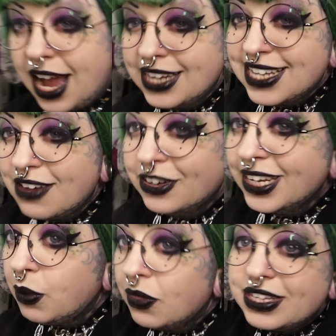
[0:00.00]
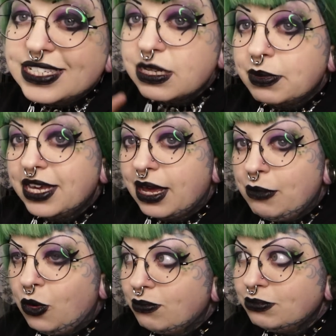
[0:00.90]
I definitely want this to be a
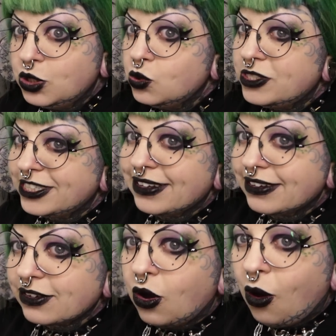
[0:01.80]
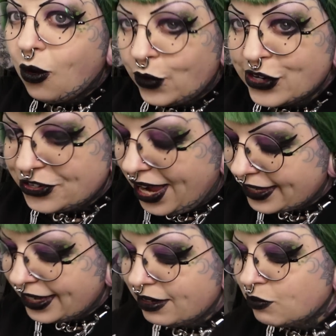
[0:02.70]
more muted horror
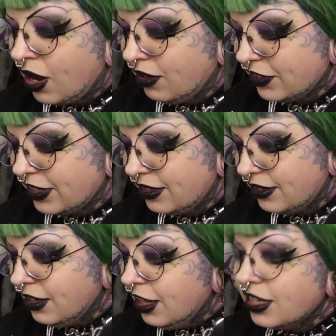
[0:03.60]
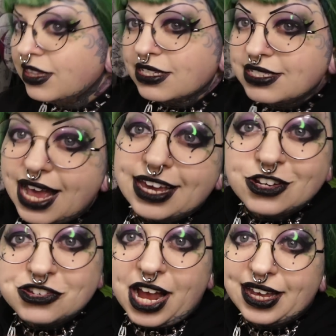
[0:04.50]
jacket rather than this
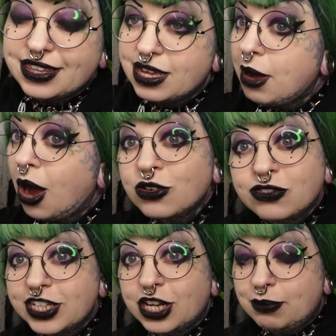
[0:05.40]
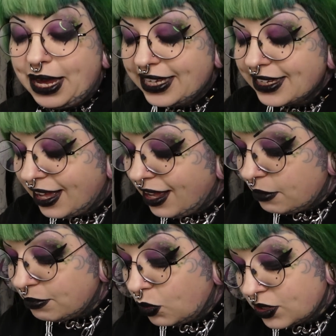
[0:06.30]
second jacket that I'm hopefully going to make
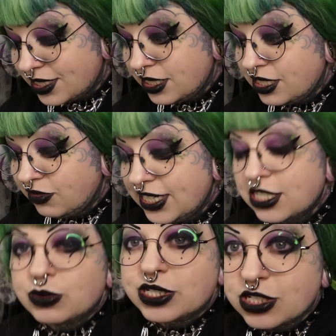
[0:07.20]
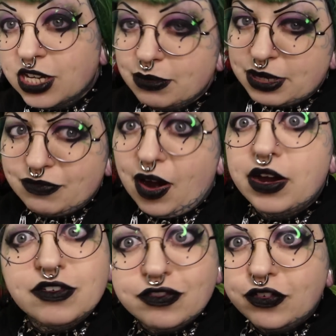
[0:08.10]
once this is finished, which is going to be
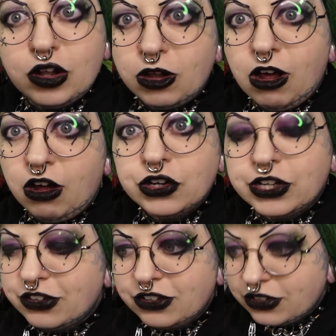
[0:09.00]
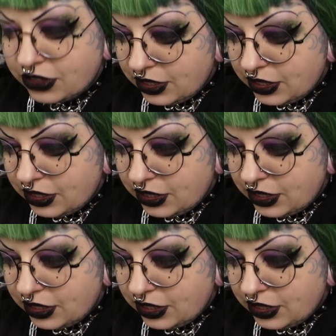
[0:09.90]
very full on and